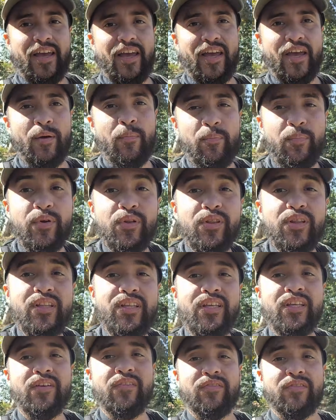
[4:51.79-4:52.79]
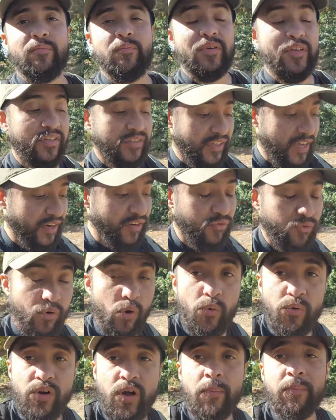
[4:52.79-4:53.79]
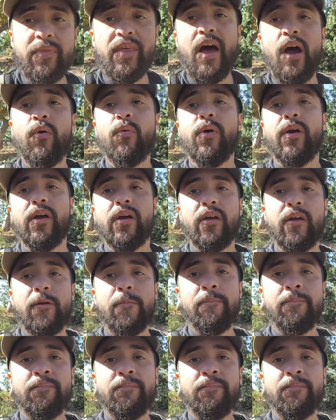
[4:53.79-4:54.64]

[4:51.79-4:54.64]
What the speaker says: It believed, because it had grown up that way,